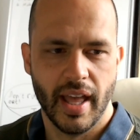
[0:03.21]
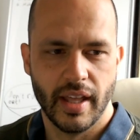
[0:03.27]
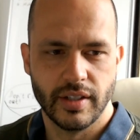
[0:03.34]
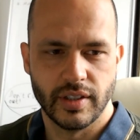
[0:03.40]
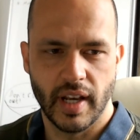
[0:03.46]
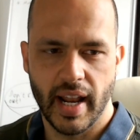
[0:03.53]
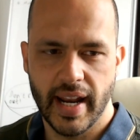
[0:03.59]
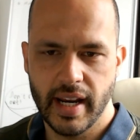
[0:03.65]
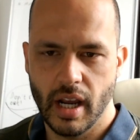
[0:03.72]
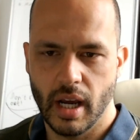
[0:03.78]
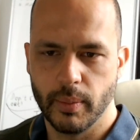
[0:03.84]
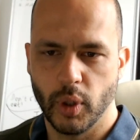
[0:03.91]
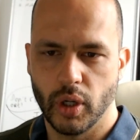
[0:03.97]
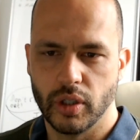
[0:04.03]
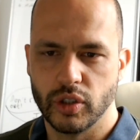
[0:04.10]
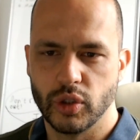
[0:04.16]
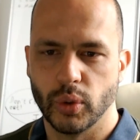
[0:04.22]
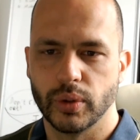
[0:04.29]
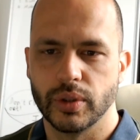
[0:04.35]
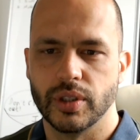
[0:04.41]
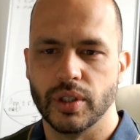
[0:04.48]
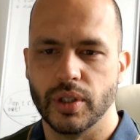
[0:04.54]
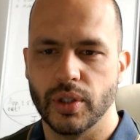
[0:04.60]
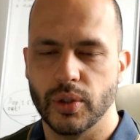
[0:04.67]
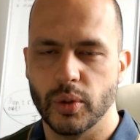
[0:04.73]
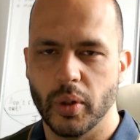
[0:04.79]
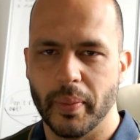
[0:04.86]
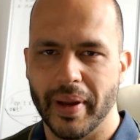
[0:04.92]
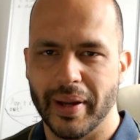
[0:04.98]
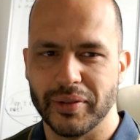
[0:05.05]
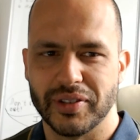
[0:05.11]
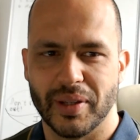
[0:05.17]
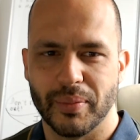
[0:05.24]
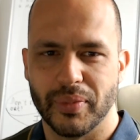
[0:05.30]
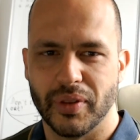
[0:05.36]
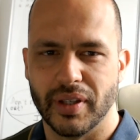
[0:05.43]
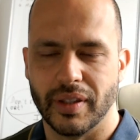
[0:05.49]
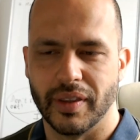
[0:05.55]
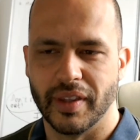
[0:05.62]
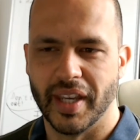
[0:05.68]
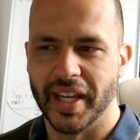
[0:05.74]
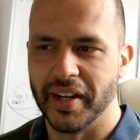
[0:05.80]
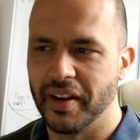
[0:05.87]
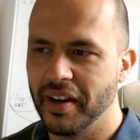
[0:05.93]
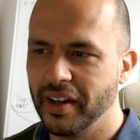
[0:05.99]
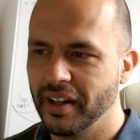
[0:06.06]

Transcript: Today I'm going to talk to you about something that